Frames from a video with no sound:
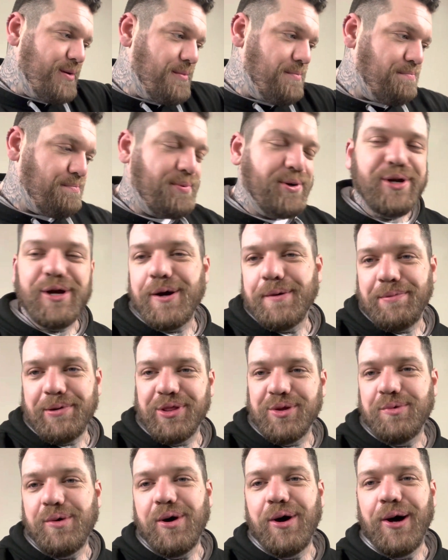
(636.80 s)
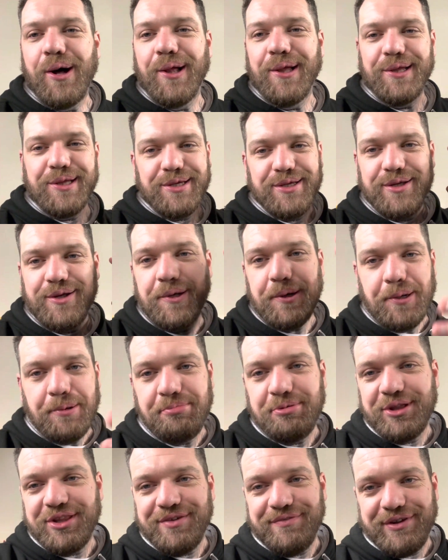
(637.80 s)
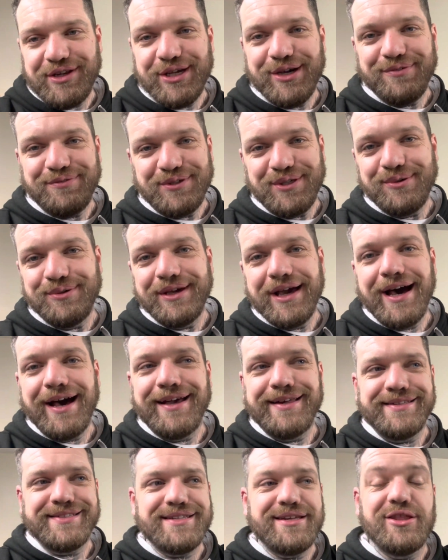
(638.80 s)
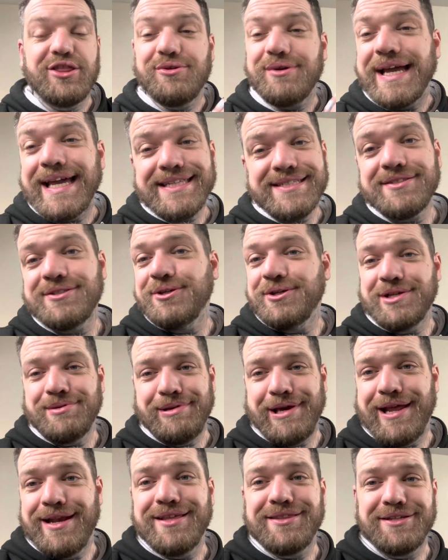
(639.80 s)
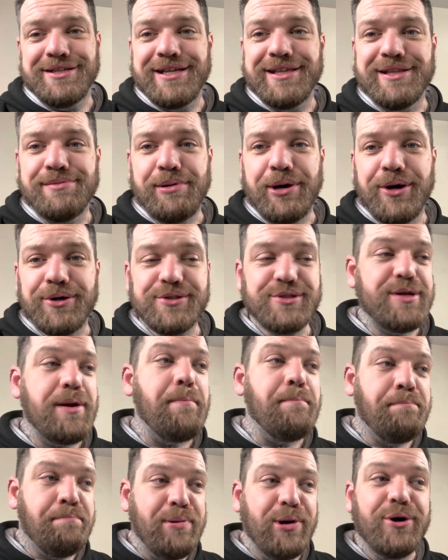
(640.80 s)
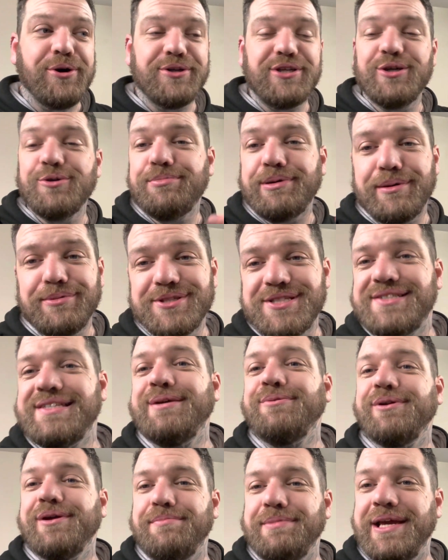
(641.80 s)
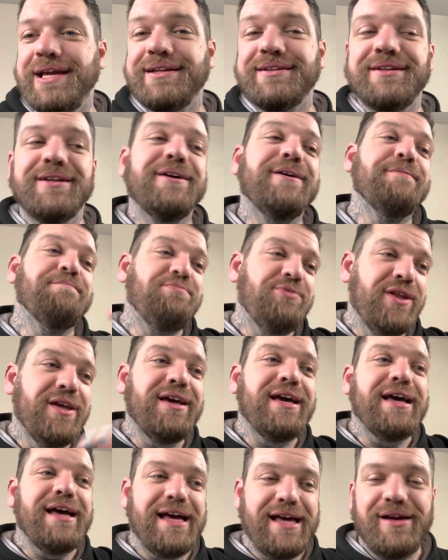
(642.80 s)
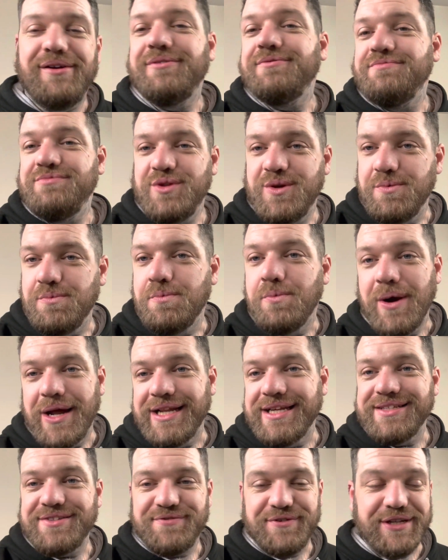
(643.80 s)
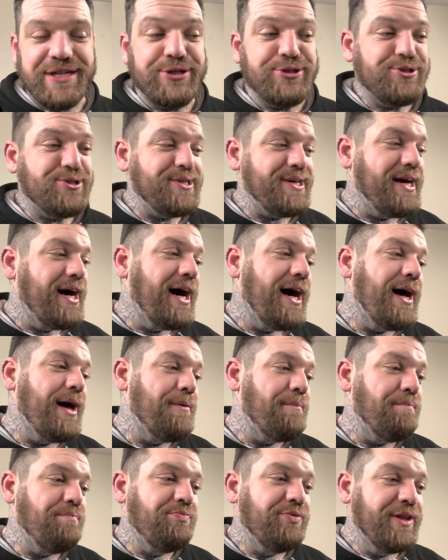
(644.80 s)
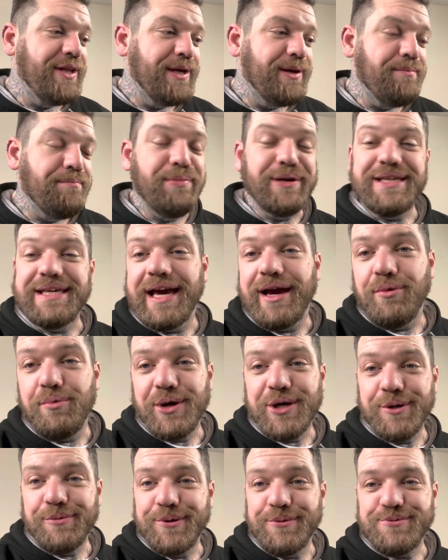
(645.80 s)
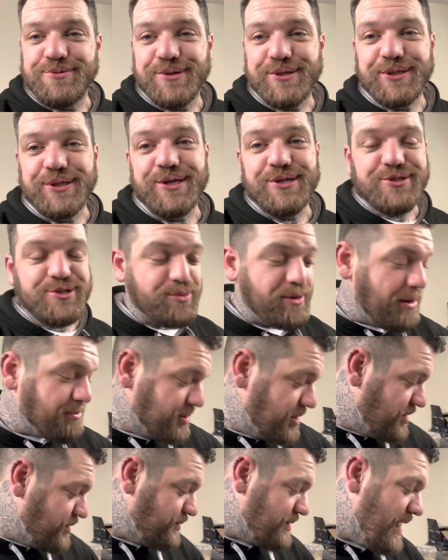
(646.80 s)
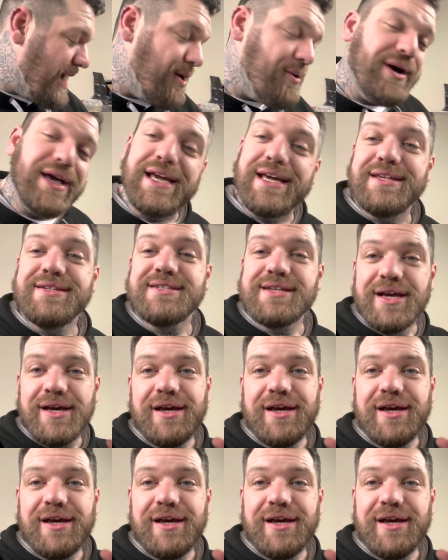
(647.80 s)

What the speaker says: put it up on the wall, upload the video for you guys. There isn't going to be anything in the box, but you'll be able to see what I mean when it's finished. But yeah, we're coming up to a close. So what I'm going to do now is